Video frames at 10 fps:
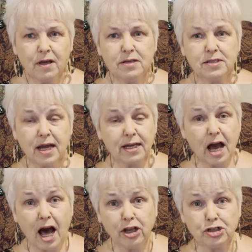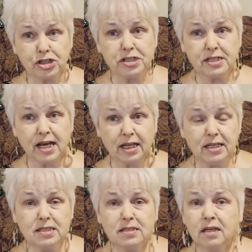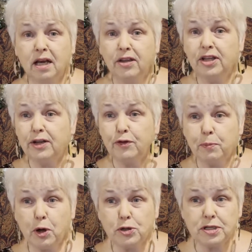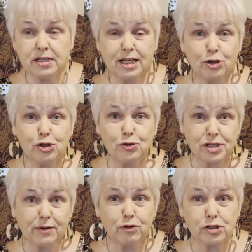Psychologists tell us that if a person tells you several